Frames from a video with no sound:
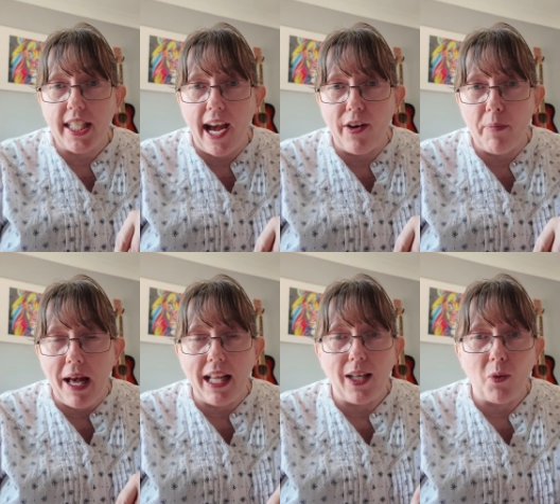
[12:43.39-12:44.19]

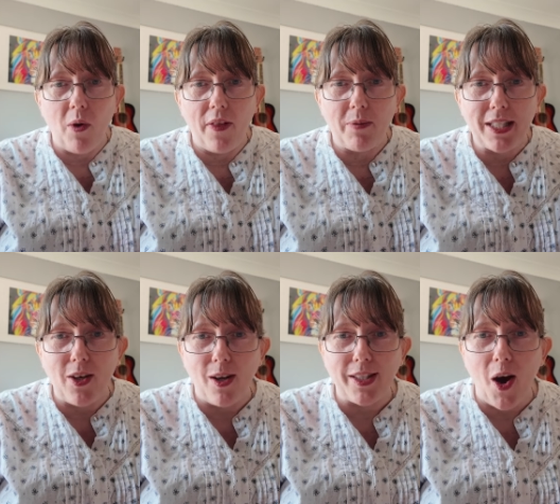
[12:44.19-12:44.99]
caramel and one that was
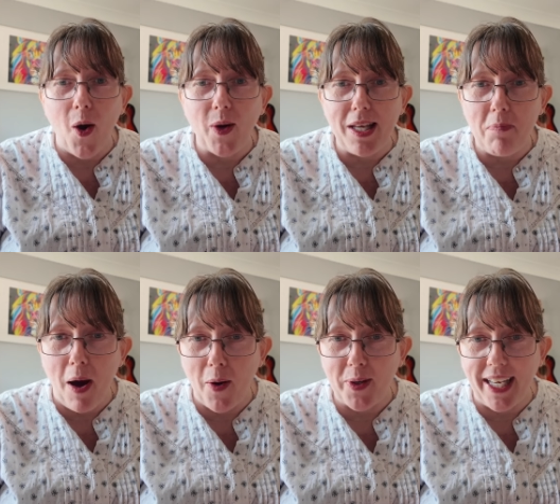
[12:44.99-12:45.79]
called the Hokey
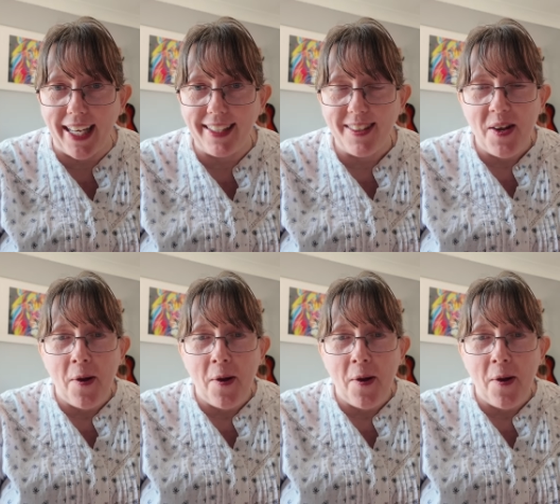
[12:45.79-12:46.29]
Pokey,